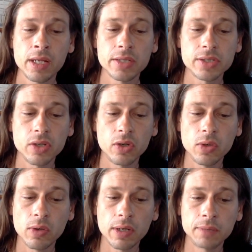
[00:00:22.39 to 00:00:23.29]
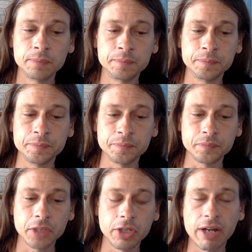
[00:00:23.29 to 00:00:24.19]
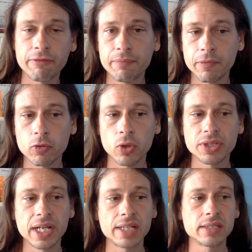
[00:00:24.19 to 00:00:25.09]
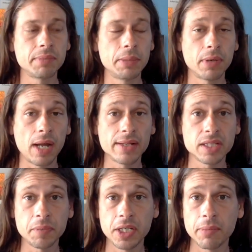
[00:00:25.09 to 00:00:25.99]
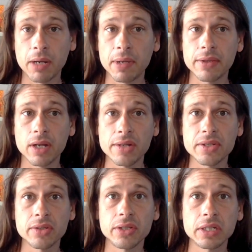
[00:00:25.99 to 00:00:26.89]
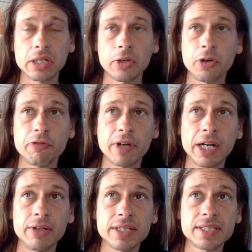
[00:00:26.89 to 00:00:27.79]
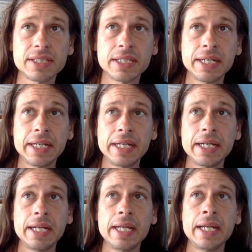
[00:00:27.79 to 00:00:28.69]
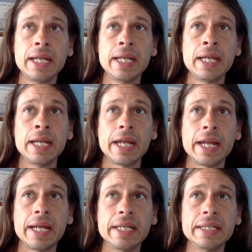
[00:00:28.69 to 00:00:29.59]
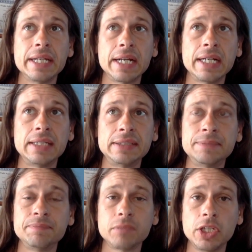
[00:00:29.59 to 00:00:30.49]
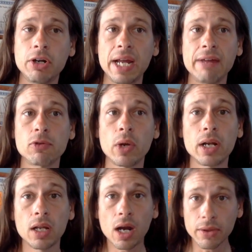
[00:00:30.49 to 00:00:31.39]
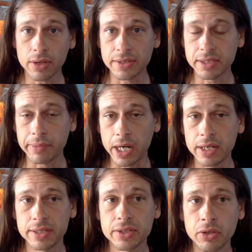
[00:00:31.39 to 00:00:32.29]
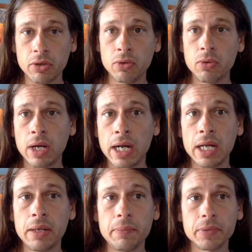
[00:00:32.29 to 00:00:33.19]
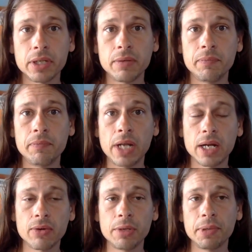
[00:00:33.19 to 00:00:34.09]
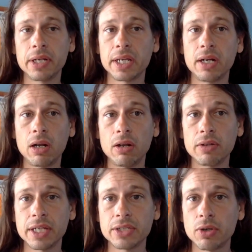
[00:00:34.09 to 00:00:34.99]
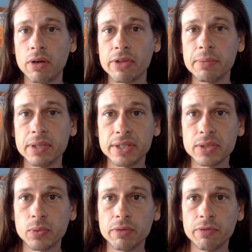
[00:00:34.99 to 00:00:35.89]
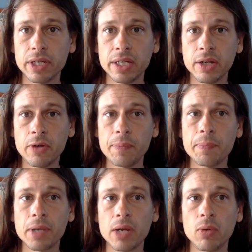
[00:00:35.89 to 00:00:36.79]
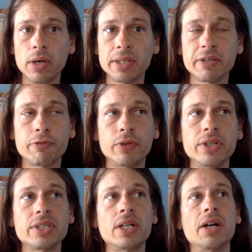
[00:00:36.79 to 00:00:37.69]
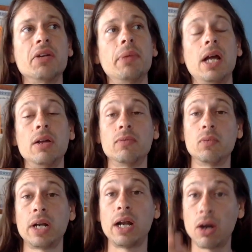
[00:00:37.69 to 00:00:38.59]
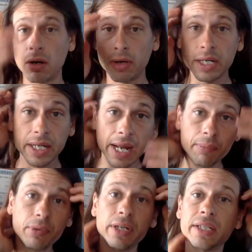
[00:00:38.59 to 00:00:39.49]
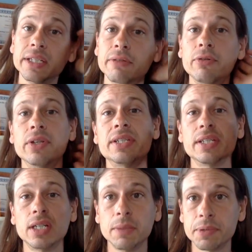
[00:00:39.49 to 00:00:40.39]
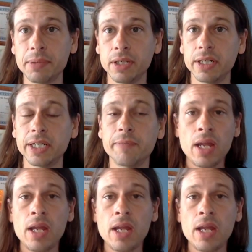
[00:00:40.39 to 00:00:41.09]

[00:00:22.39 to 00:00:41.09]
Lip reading: So, you know, I've of course had some people asking me about my thoughts on the coronavirus. And, you know, I have quite a lot of thoughts about it, so I'm not going to be able to get to all of them in this one video, but I wanted to first talk about what I already had predicted for this eclipse period.